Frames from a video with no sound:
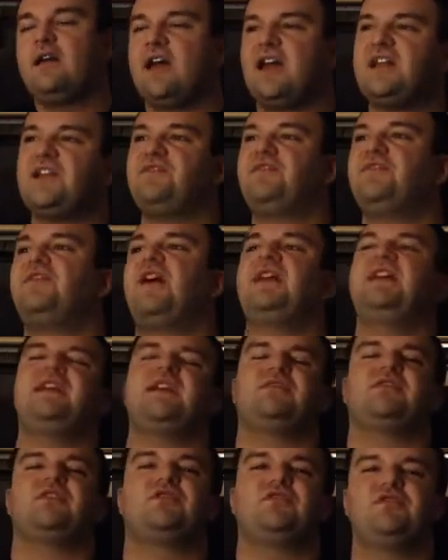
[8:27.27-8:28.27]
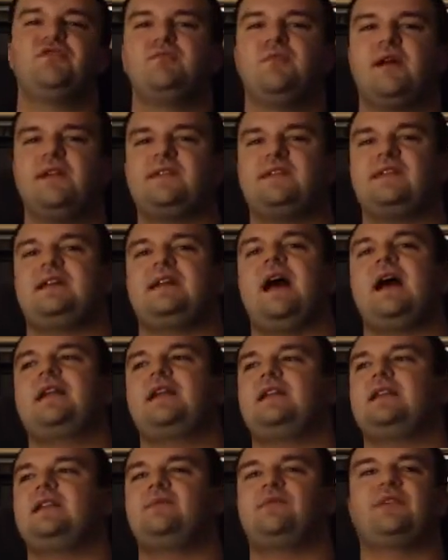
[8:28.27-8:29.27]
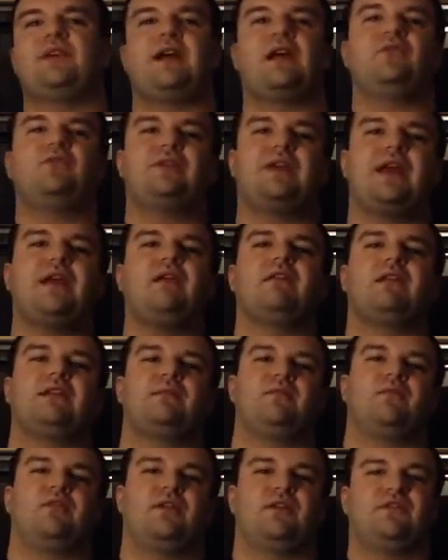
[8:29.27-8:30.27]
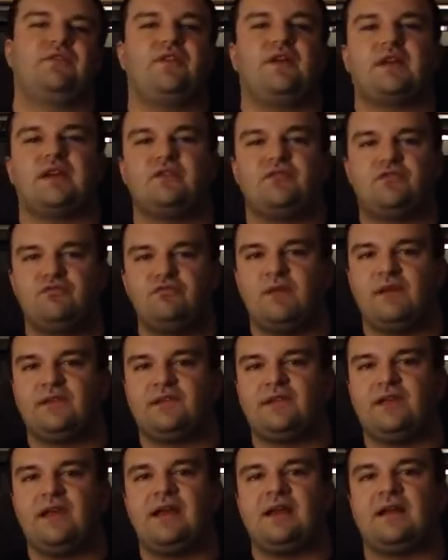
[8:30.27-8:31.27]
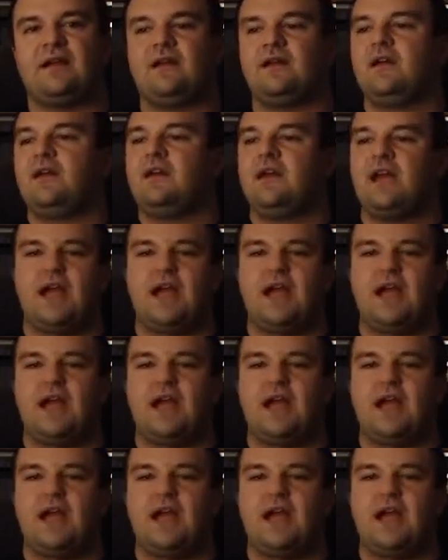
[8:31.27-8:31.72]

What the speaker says: And then finally, after 2 months, he got it, and he was like, I don't care anymore. It's fucking 2 months later.